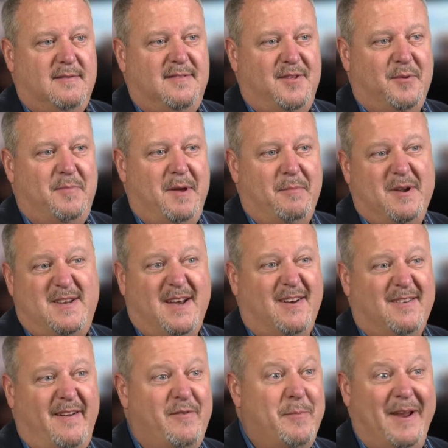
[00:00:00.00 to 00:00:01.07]
They'll be able to
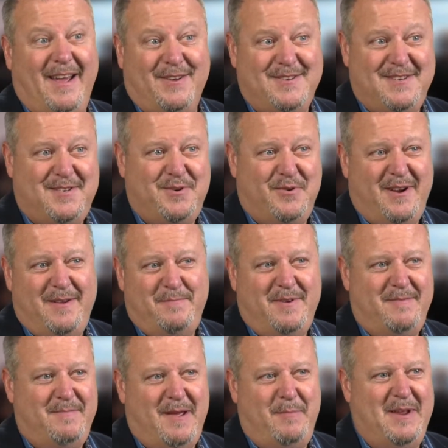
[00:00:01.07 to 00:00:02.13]
tell everybody else's story,
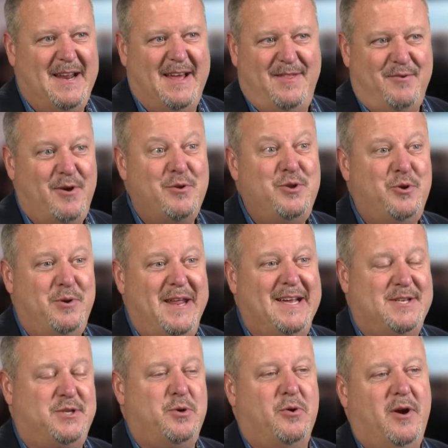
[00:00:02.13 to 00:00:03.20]
but maybe not their own
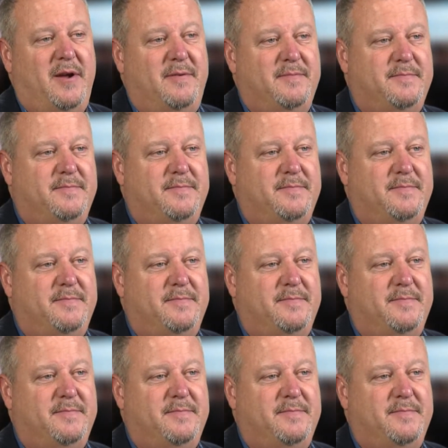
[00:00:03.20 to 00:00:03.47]
unique story.